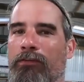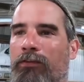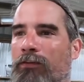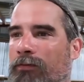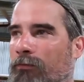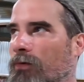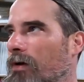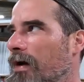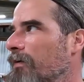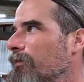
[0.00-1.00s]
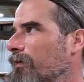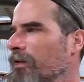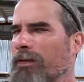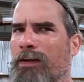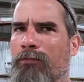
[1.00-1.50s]
and well,
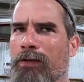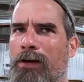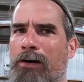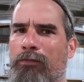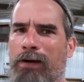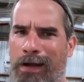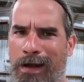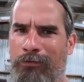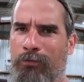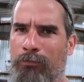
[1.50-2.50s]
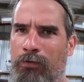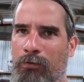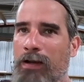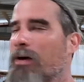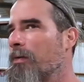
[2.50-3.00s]
he didn't really offer, I asked him to.
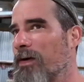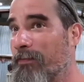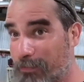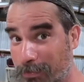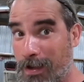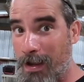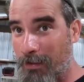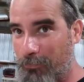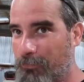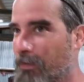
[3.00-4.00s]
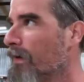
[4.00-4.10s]
Anyway, but he said yes.